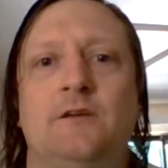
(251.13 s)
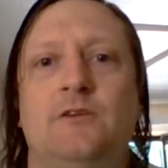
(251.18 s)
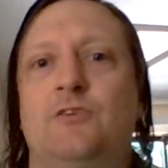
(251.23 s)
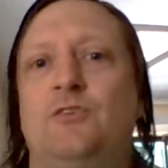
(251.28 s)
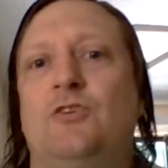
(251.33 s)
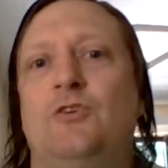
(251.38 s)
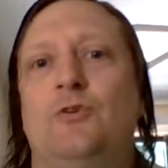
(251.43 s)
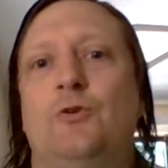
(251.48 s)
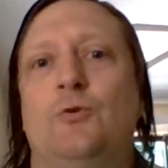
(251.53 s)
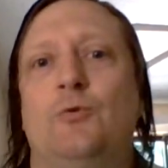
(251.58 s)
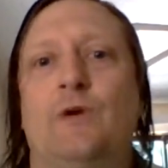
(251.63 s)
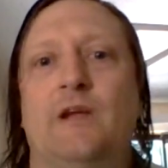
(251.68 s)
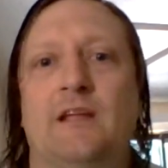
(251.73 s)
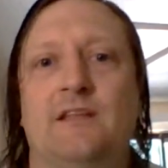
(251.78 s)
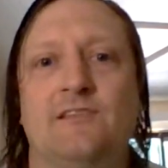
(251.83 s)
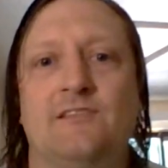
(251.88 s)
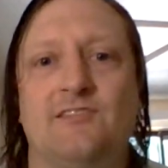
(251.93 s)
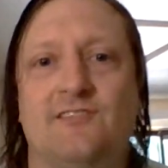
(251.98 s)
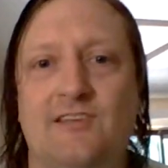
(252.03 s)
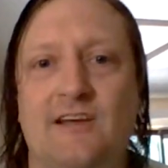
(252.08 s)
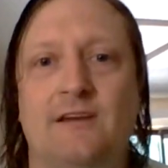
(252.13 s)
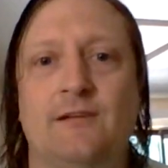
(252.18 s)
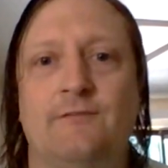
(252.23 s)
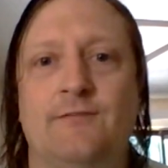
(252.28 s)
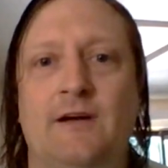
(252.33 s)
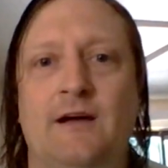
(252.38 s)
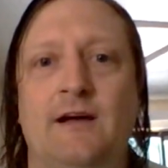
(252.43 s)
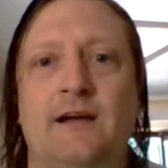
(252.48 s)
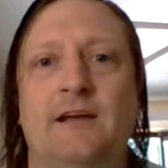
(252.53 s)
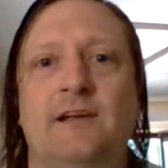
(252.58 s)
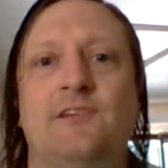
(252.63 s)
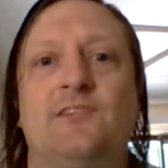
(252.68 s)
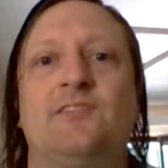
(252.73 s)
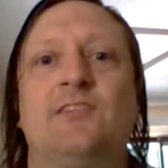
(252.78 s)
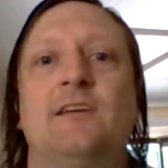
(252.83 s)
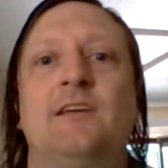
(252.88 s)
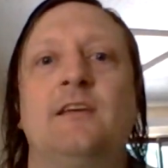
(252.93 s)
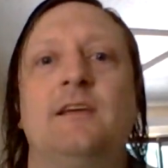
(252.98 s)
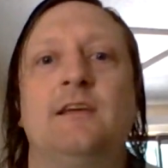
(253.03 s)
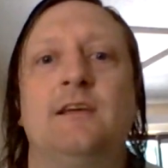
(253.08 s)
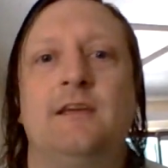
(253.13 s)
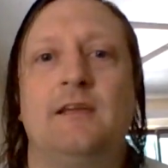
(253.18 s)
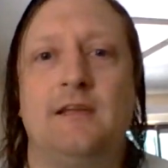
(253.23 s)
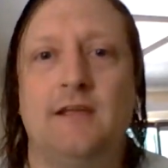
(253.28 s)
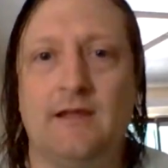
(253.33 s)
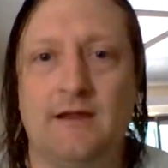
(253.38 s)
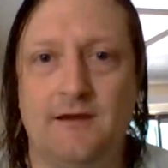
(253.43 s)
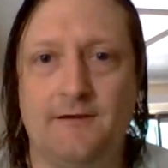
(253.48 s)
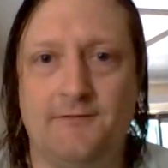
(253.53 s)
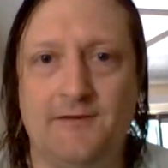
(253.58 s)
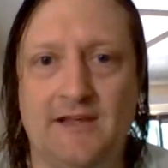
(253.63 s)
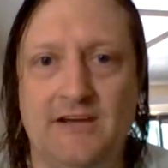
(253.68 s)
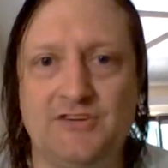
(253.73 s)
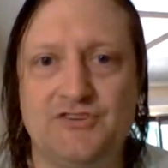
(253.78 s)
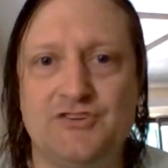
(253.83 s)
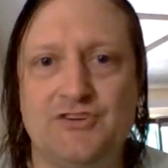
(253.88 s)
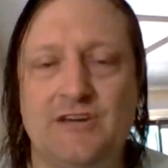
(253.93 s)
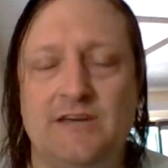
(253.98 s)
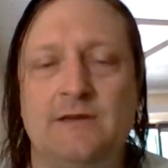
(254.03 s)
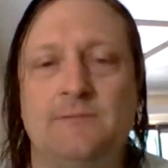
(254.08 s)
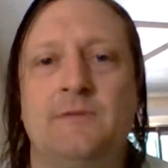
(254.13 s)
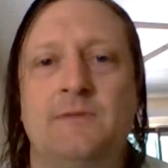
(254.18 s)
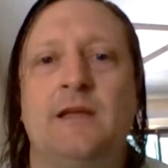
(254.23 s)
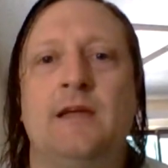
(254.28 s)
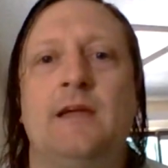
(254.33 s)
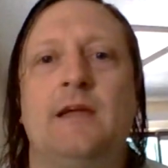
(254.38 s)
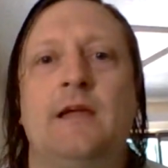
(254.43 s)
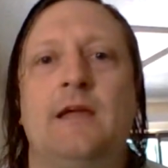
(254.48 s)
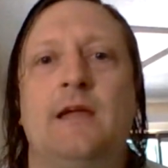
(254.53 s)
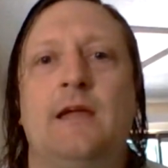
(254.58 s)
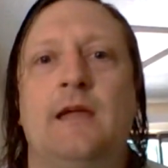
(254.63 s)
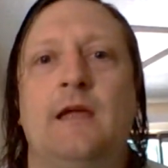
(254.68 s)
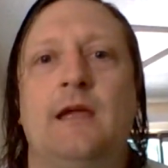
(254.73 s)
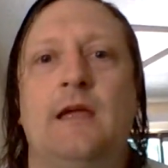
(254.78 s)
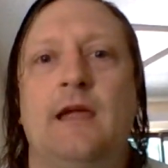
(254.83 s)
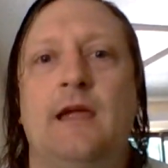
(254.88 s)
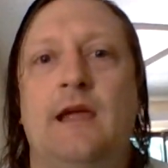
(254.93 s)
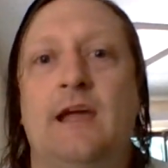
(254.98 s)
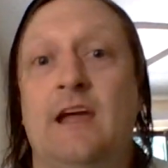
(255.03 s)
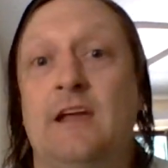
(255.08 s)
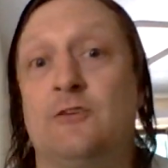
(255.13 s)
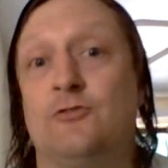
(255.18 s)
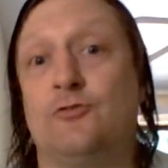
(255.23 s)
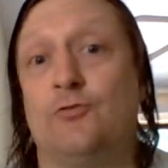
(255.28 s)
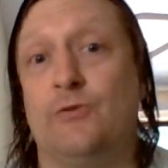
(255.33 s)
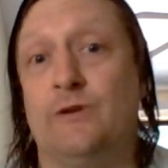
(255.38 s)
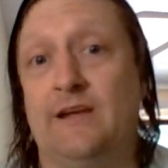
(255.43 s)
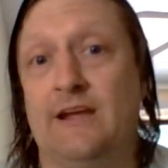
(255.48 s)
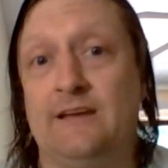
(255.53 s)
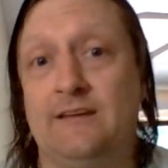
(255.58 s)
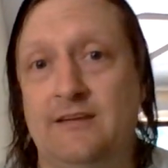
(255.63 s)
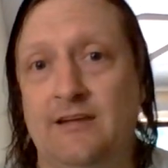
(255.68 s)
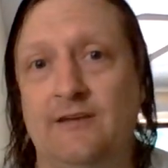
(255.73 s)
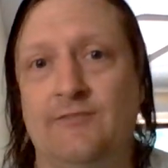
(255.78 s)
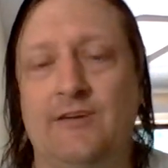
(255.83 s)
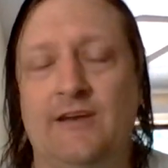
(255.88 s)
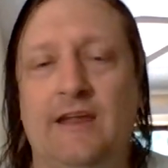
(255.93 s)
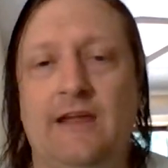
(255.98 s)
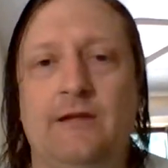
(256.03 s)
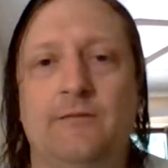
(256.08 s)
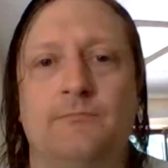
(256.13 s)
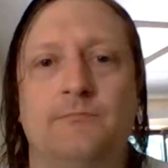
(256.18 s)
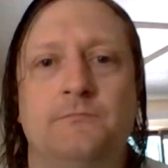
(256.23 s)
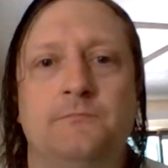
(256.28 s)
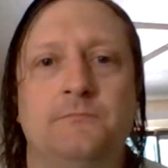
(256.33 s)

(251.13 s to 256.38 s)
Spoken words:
to incentivize innovation and creativity.